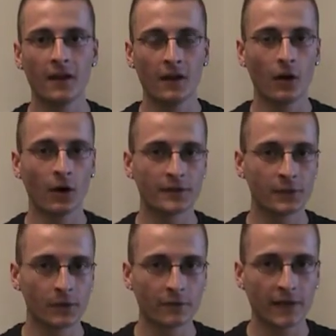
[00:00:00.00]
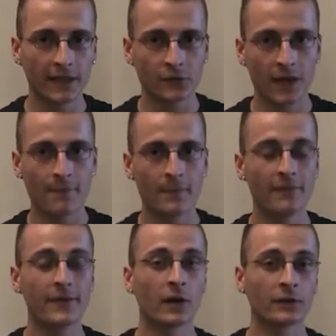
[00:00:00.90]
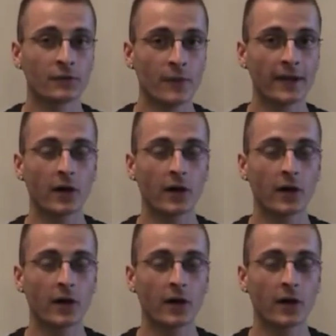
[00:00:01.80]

on Unified Tribe, maybe on Twitter